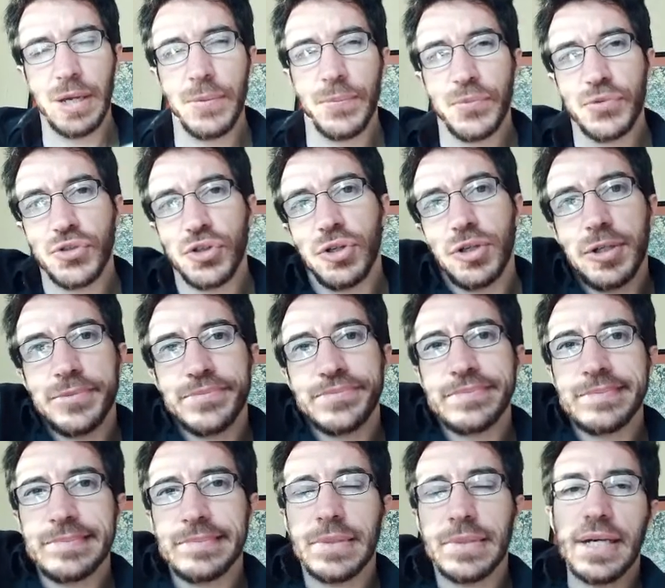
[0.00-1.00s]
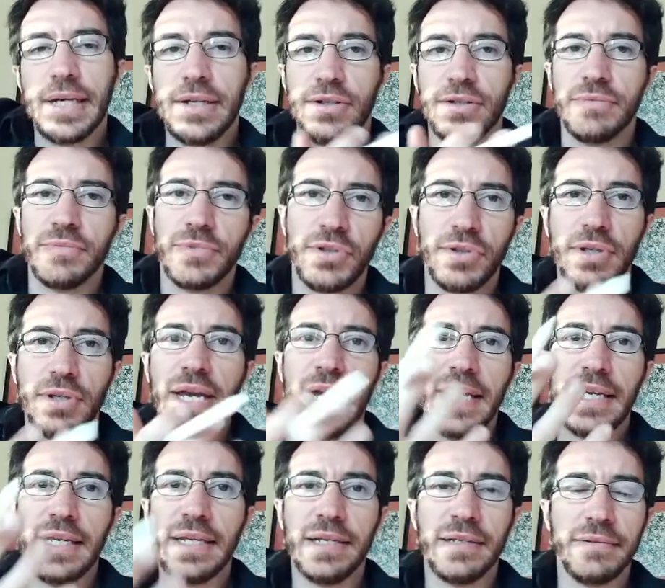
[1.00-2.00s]
So I don't know, you
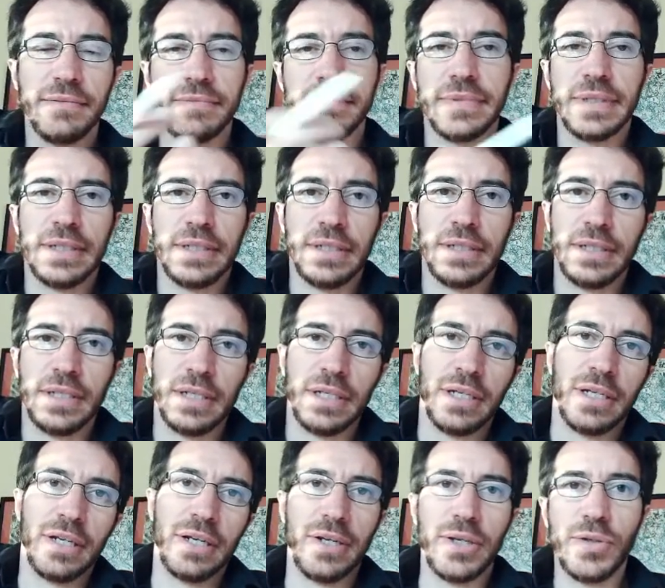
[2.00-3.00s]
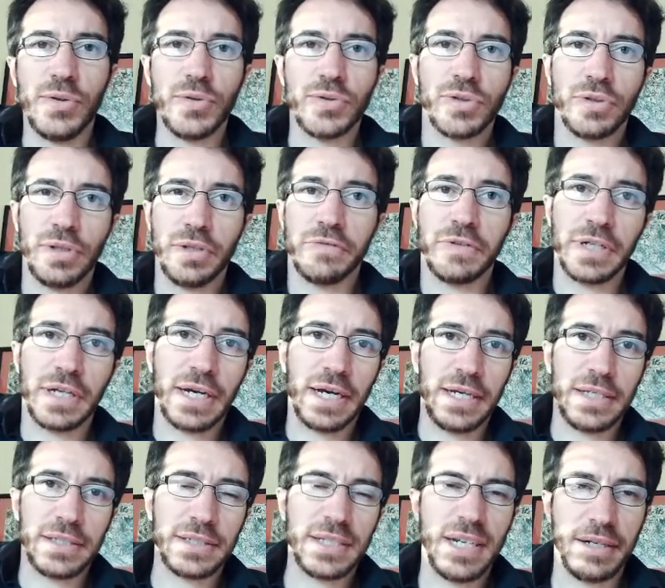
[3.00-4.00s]
gain and lose on different
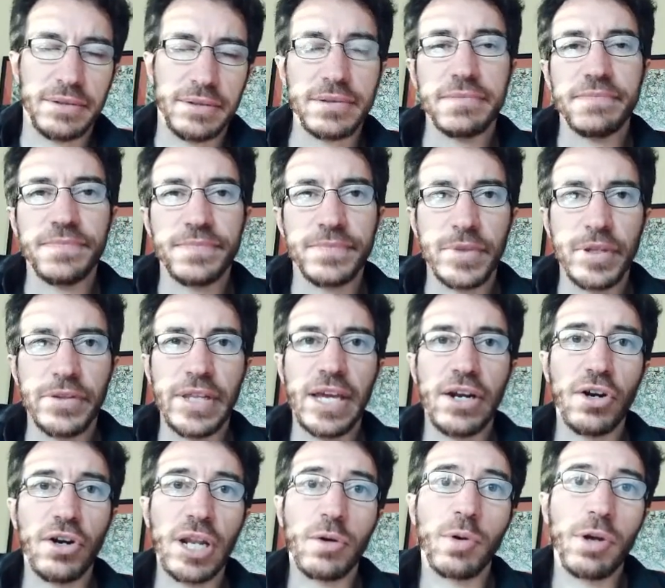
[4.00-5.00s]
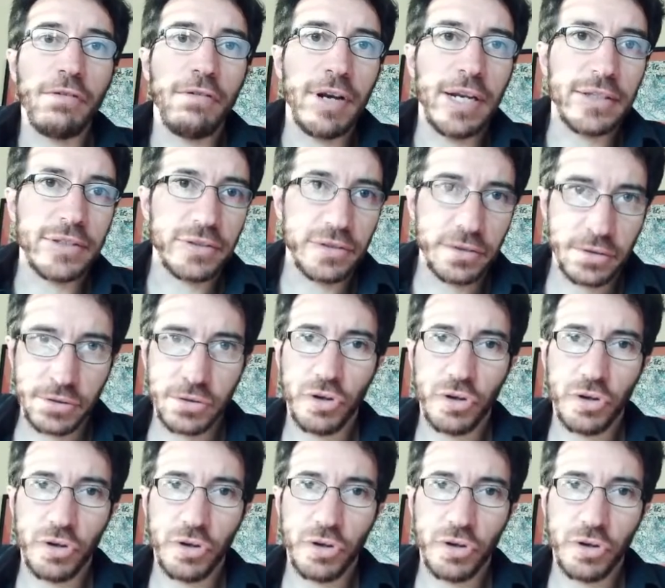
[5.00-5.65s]
kinds. They are all equivalent.